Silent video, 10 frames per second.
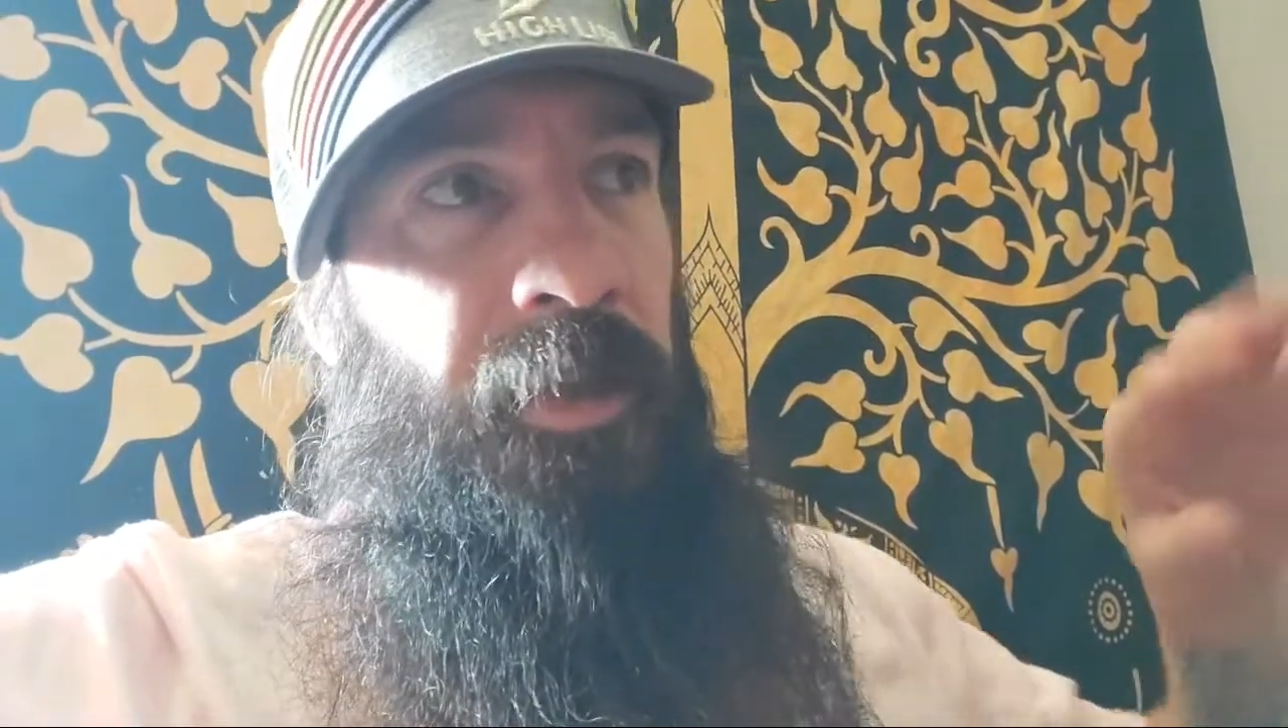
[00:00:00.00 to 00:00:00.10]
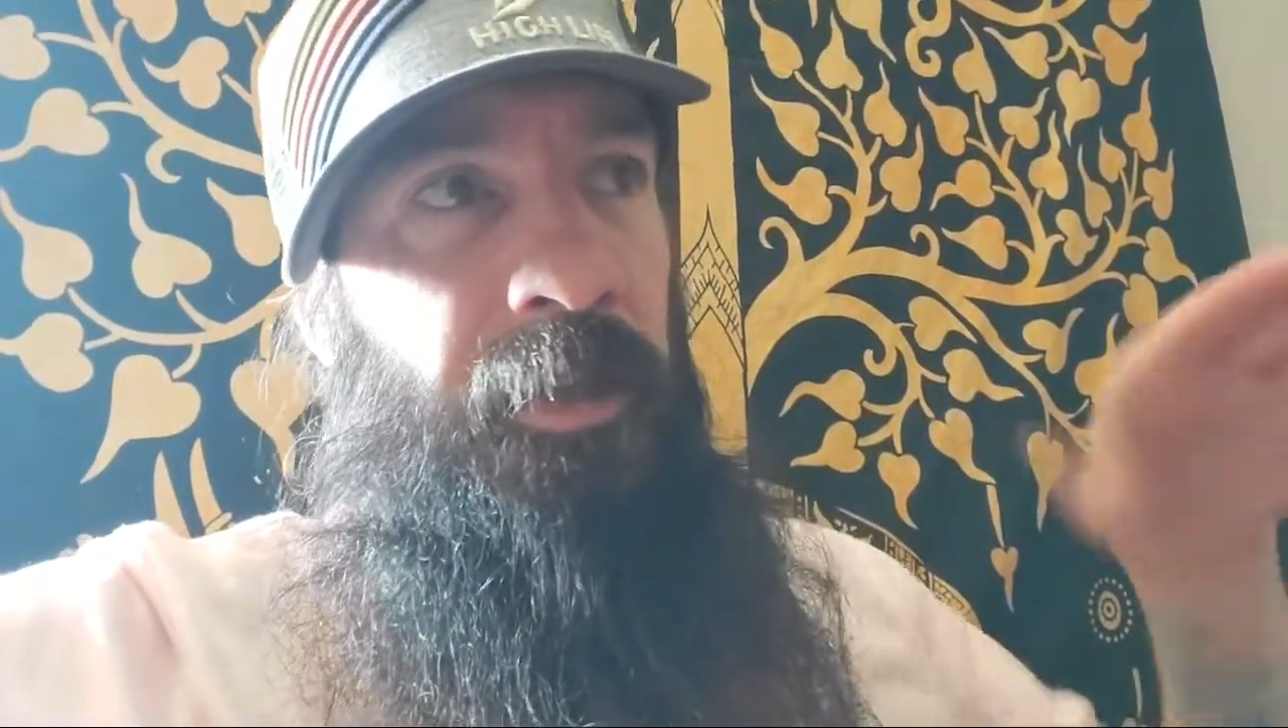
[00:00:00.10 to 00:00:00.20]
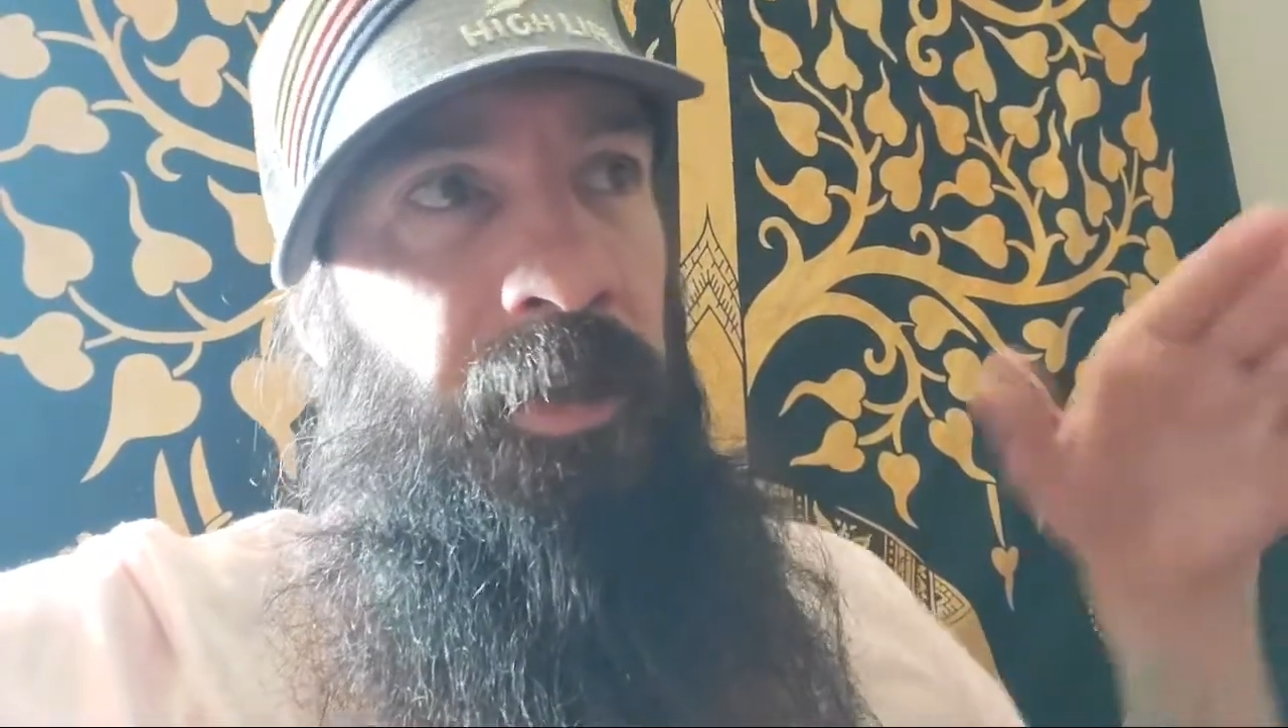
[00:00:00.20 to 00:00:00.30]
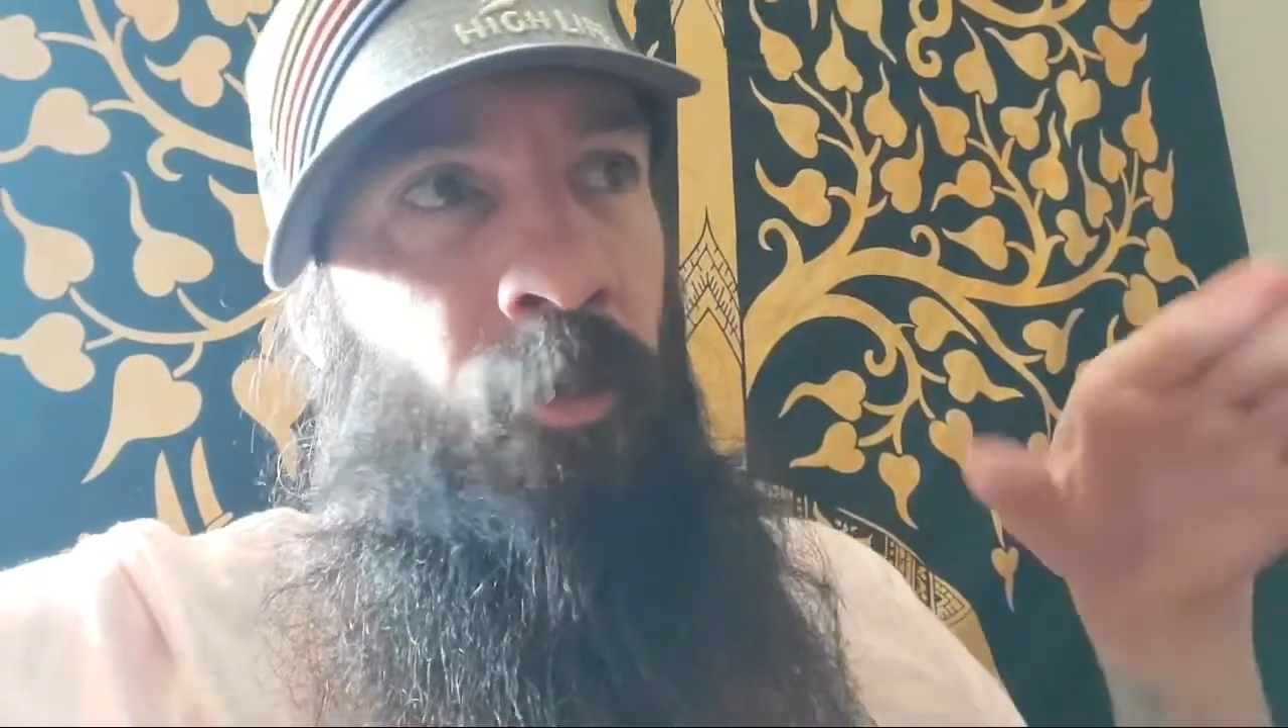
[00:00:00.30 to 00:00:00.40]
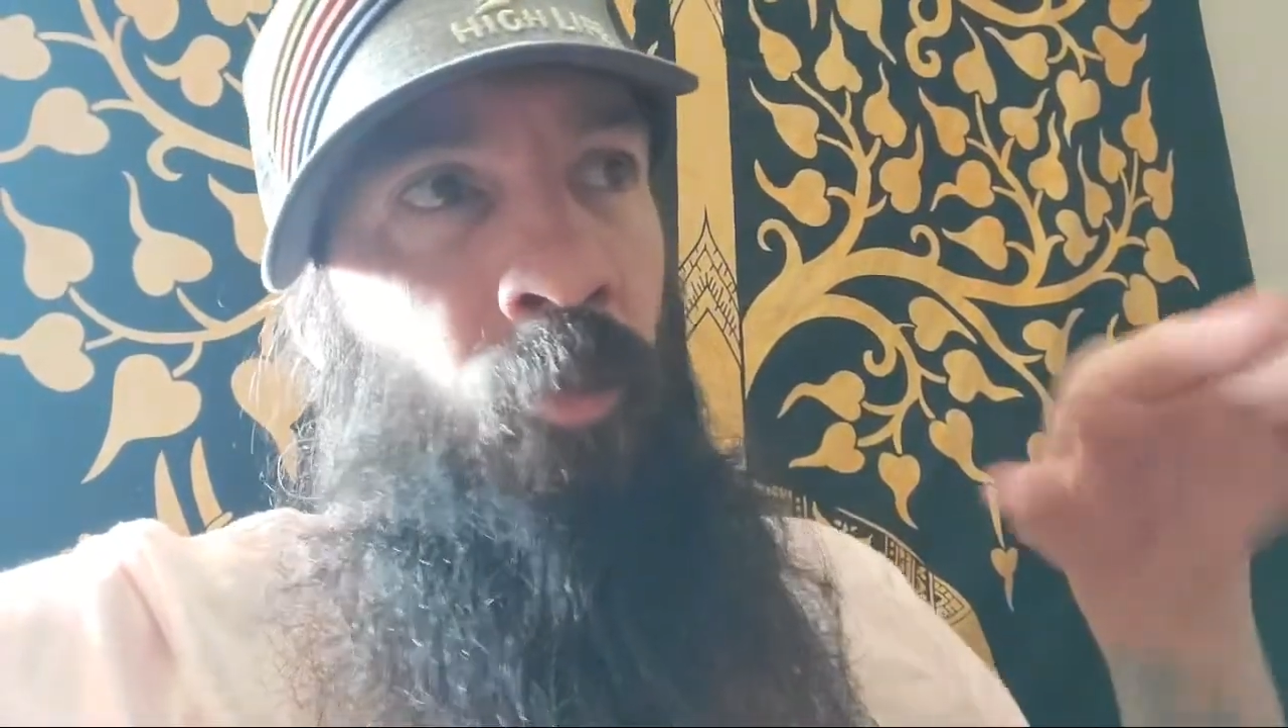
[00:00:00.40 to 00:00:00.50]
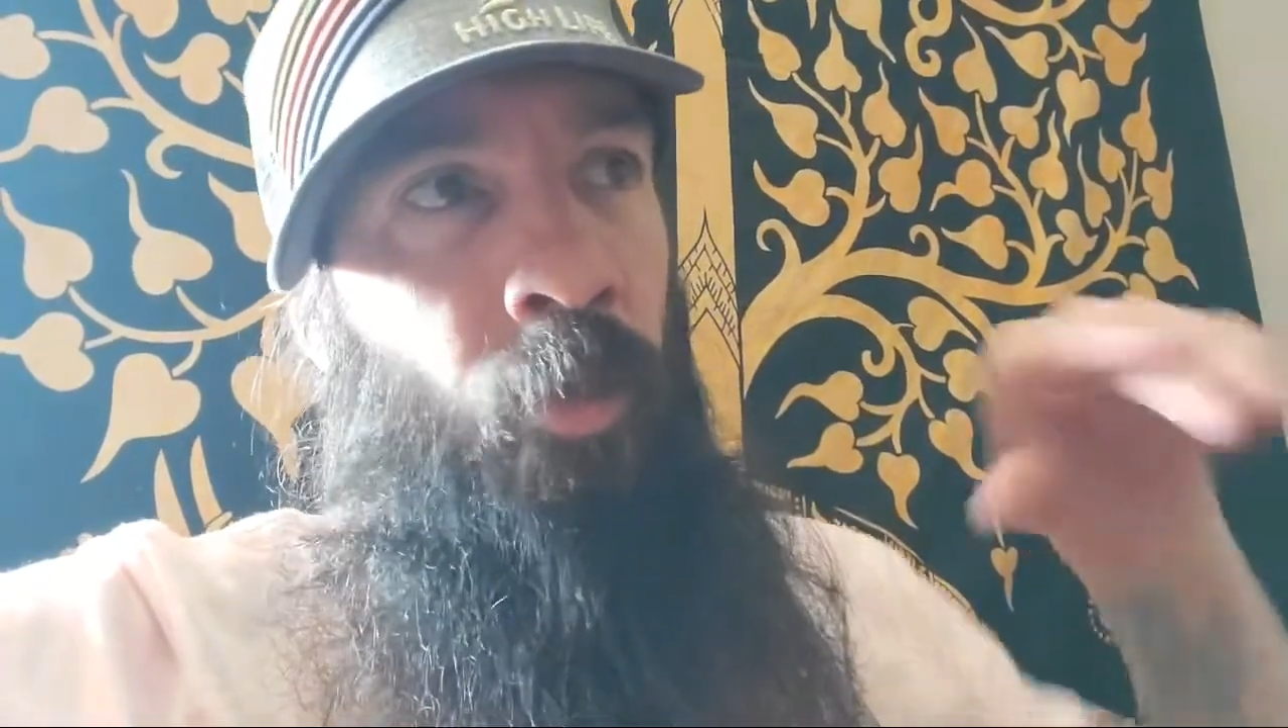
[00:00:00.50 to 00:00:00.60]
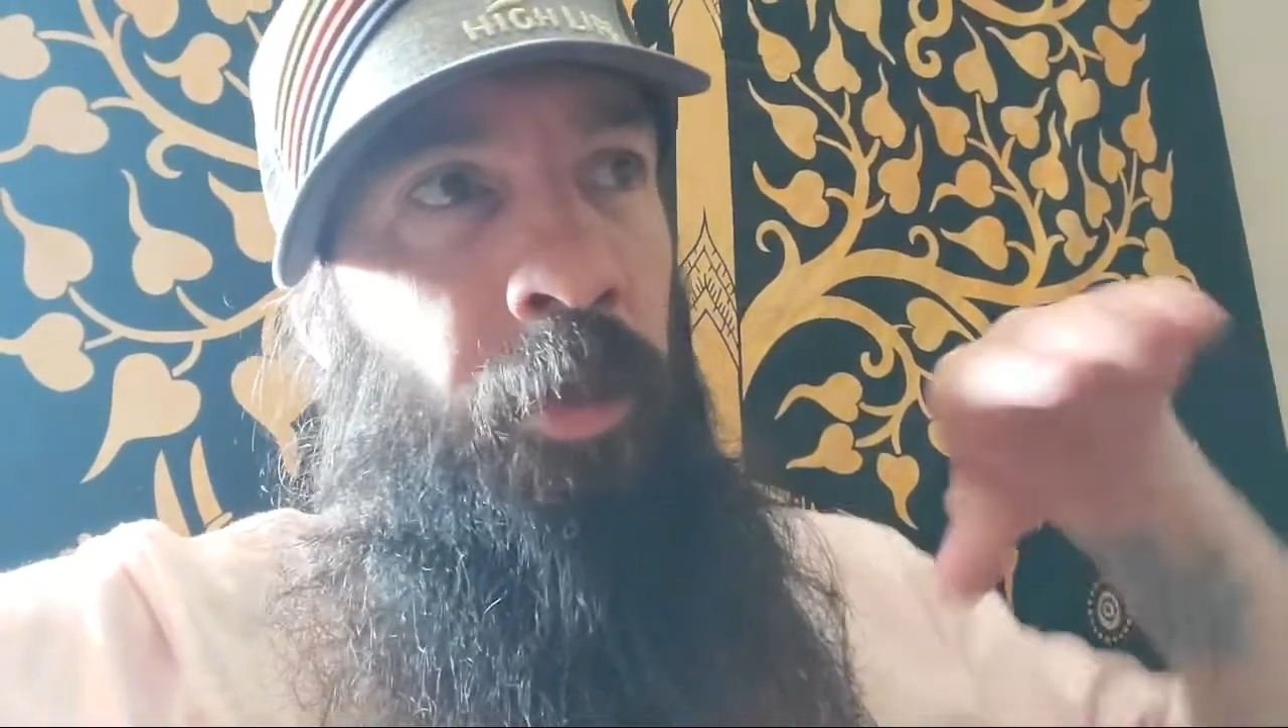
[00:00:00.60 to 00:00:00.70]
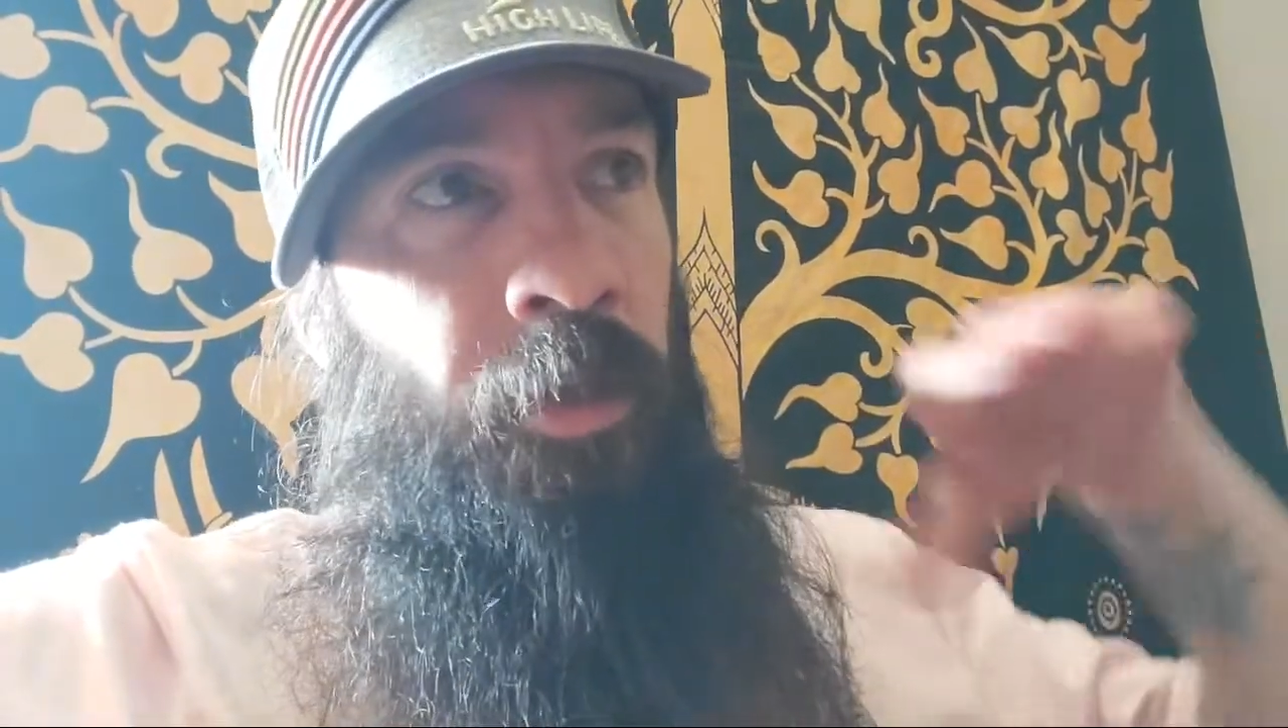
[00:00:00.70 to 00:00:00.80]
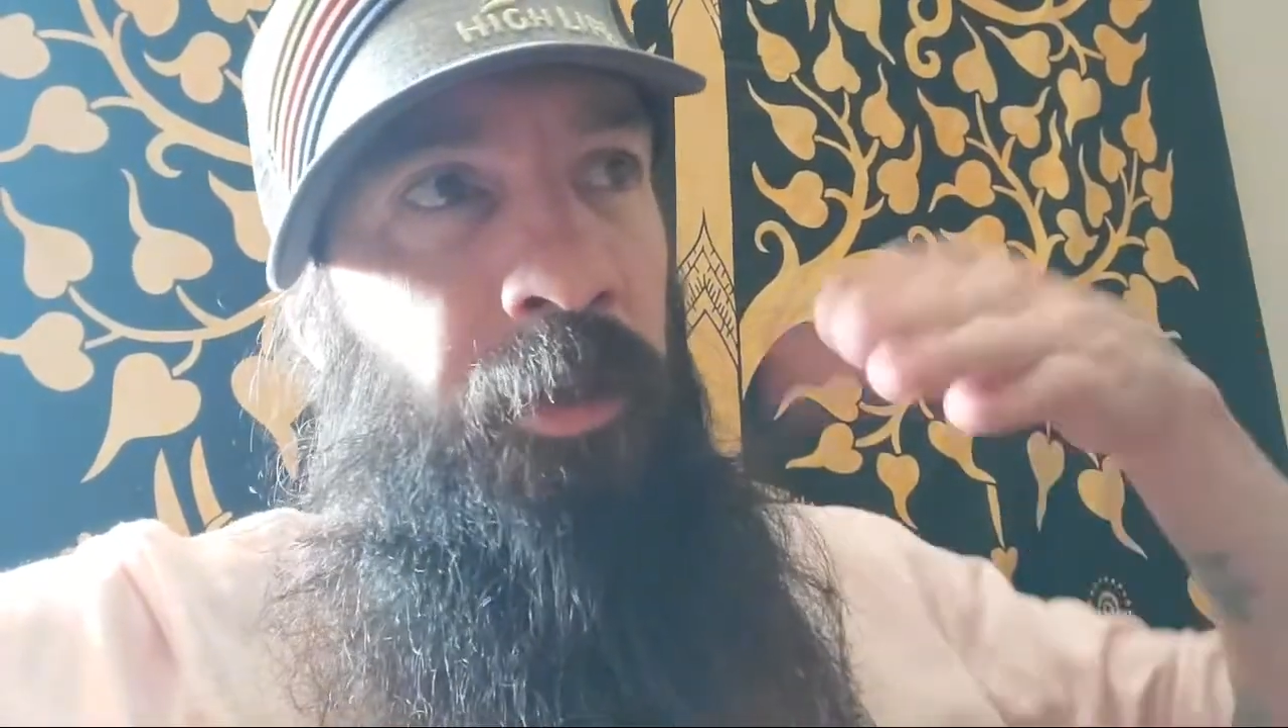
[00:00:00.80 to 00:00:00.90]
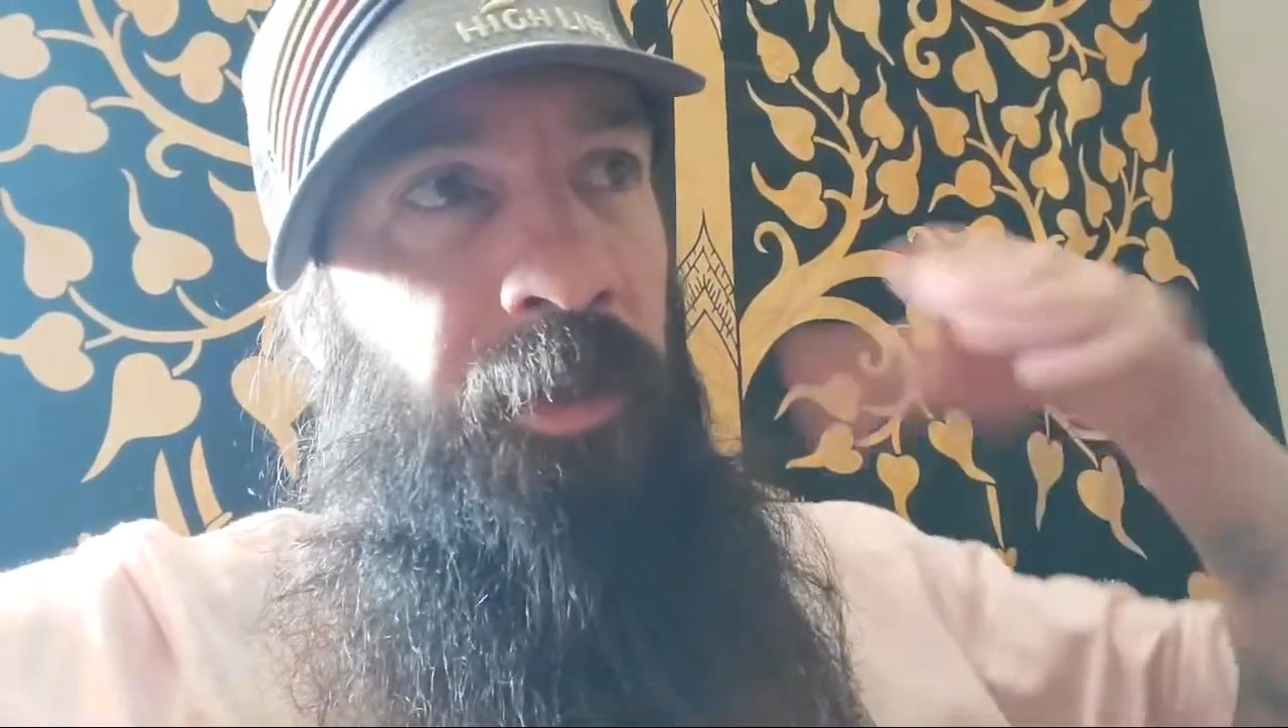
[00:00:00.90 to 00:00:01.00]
and water